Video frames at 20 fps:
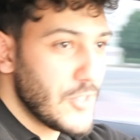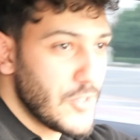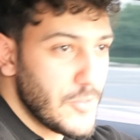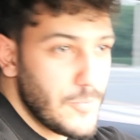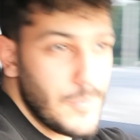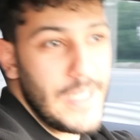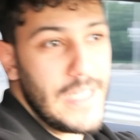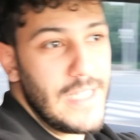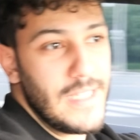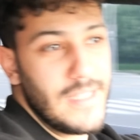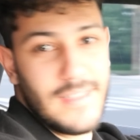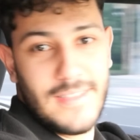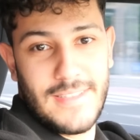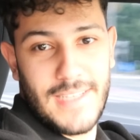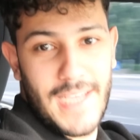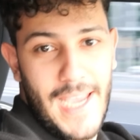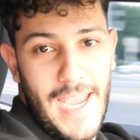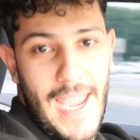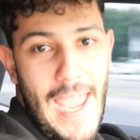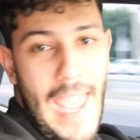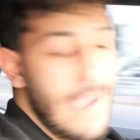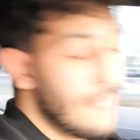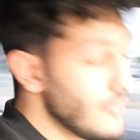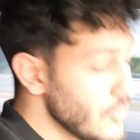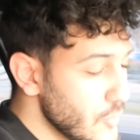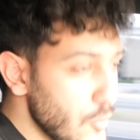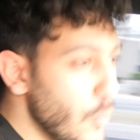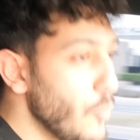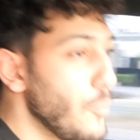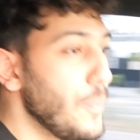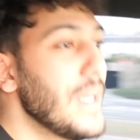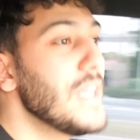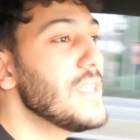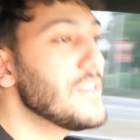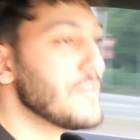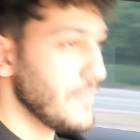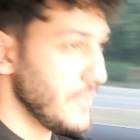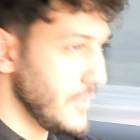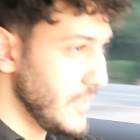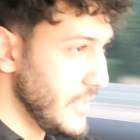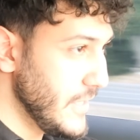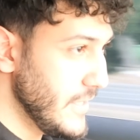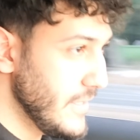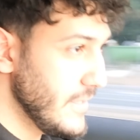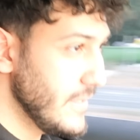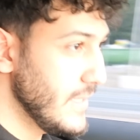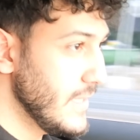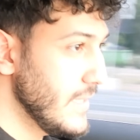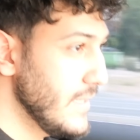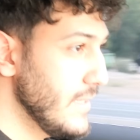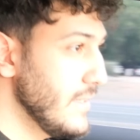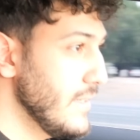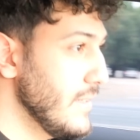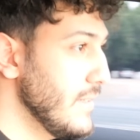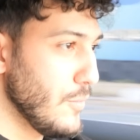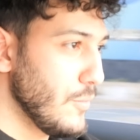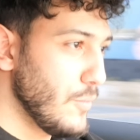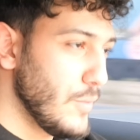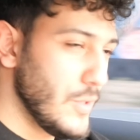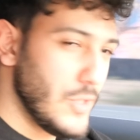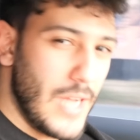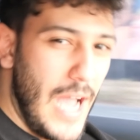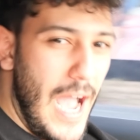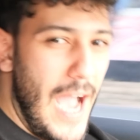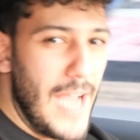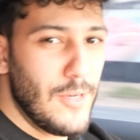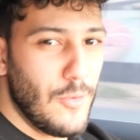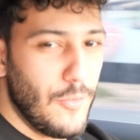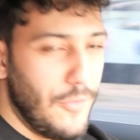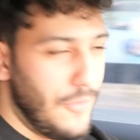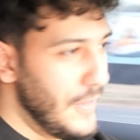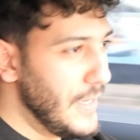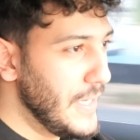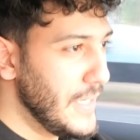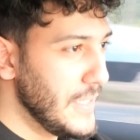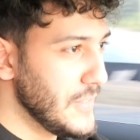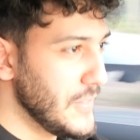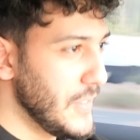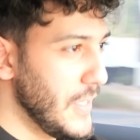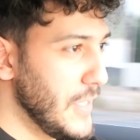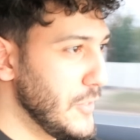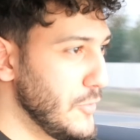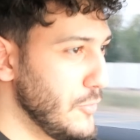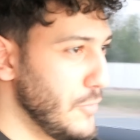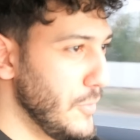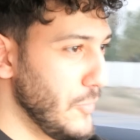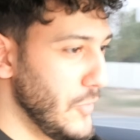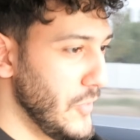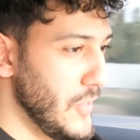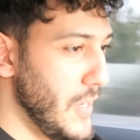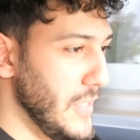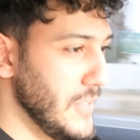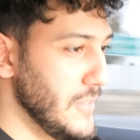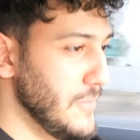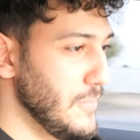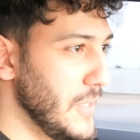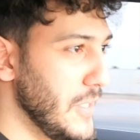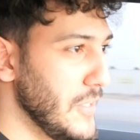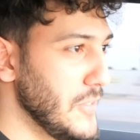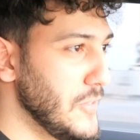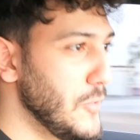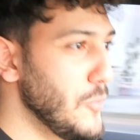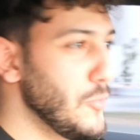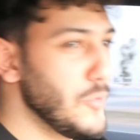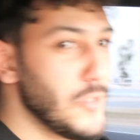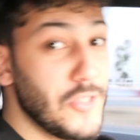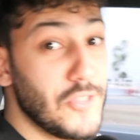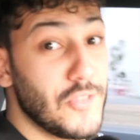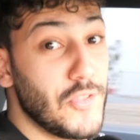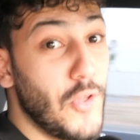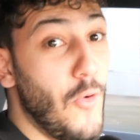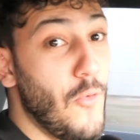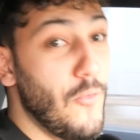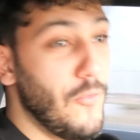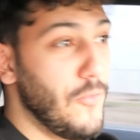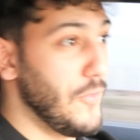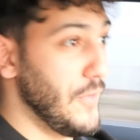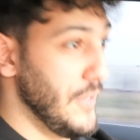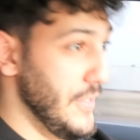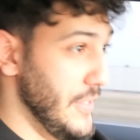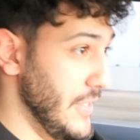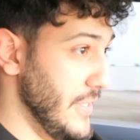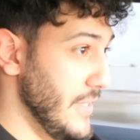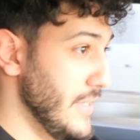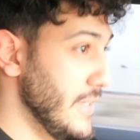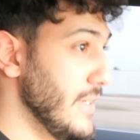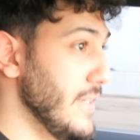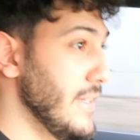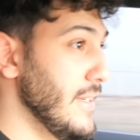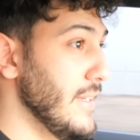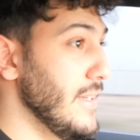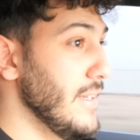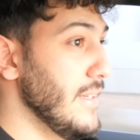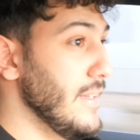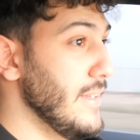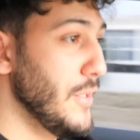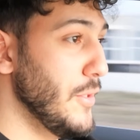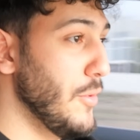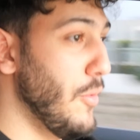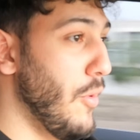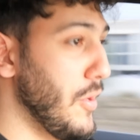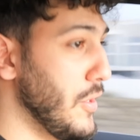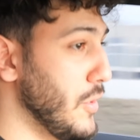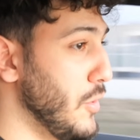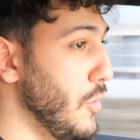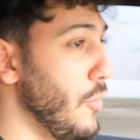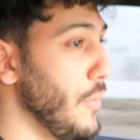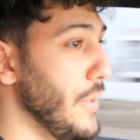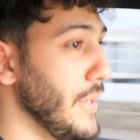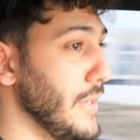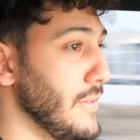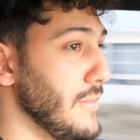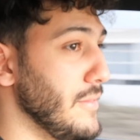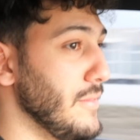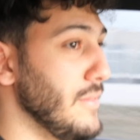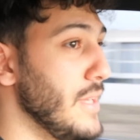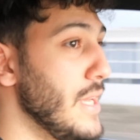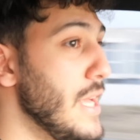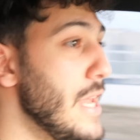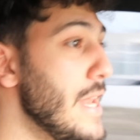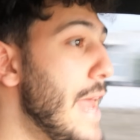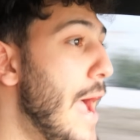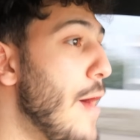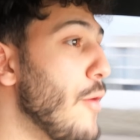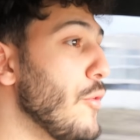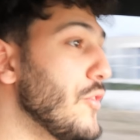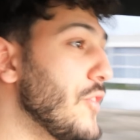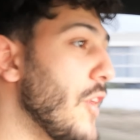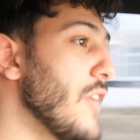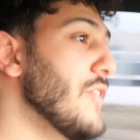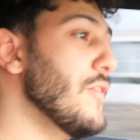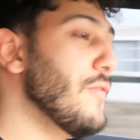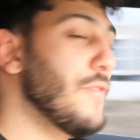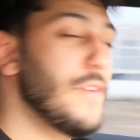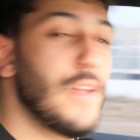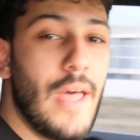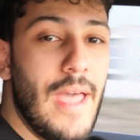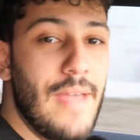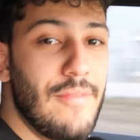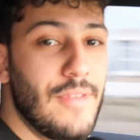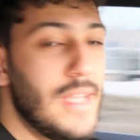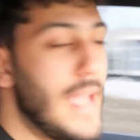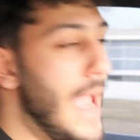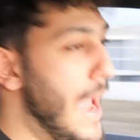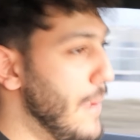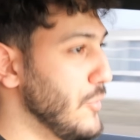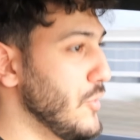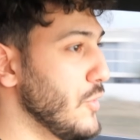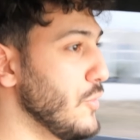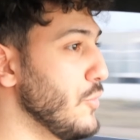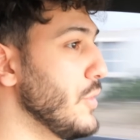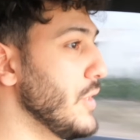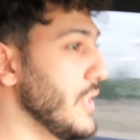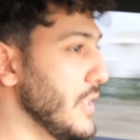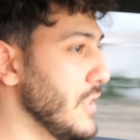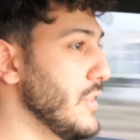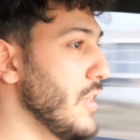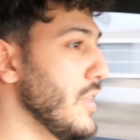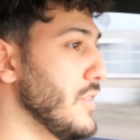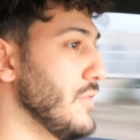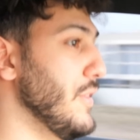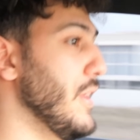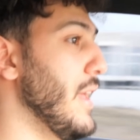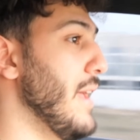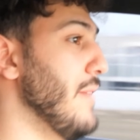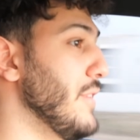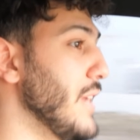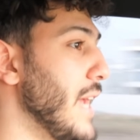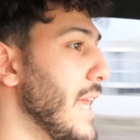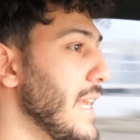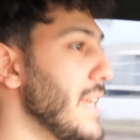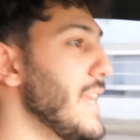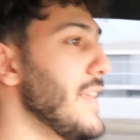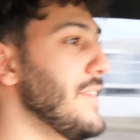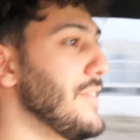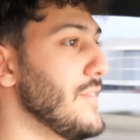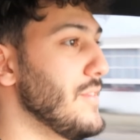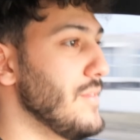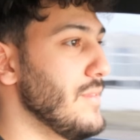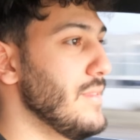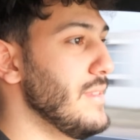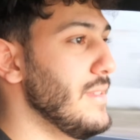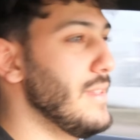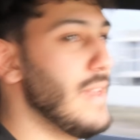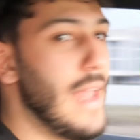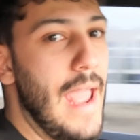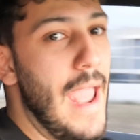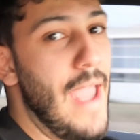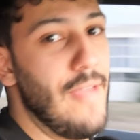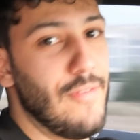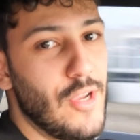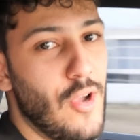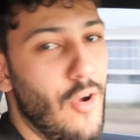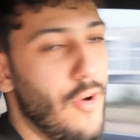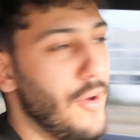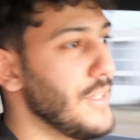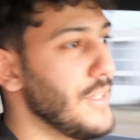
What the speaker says: speed ever so peacefully, which I don't think is extremely nice because you just don't feel it. You are going. Now, does it feel heavy? Absolutely, it does feel heavy, and it is a heavy car,